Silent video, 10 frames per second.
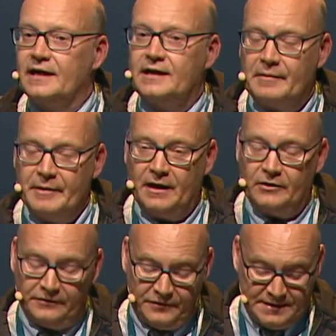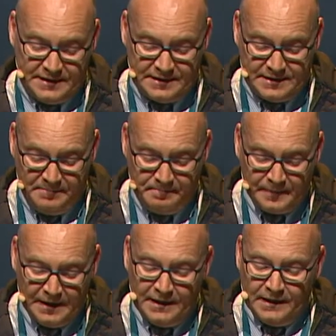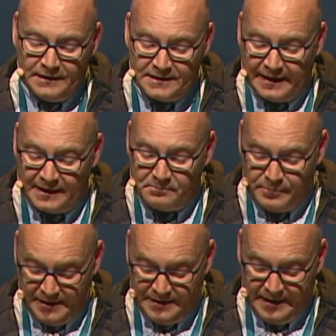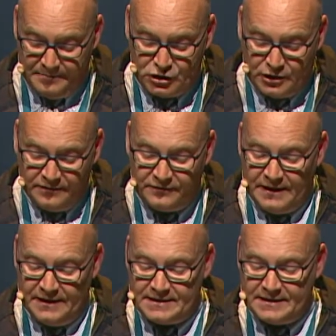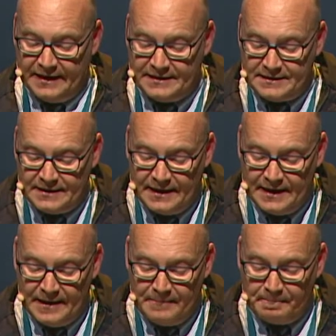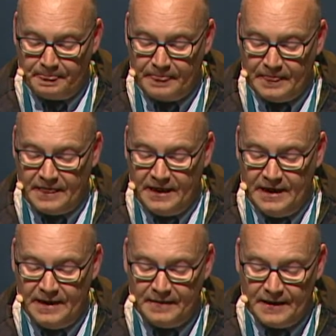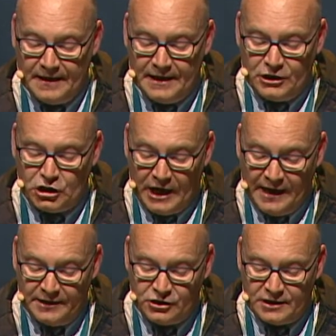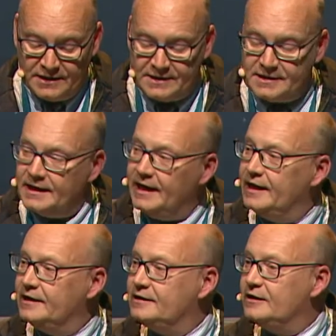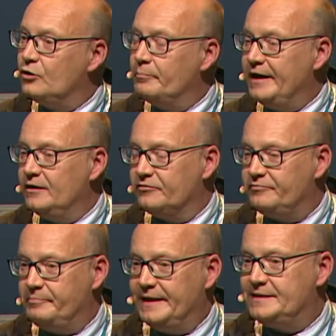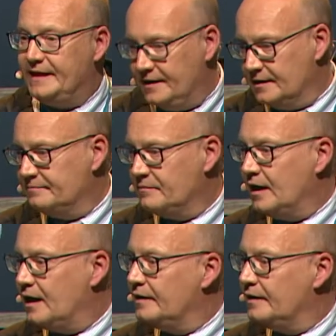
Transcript: coming out of the system. The second paradigm shift is that the challenges in the domain of big data are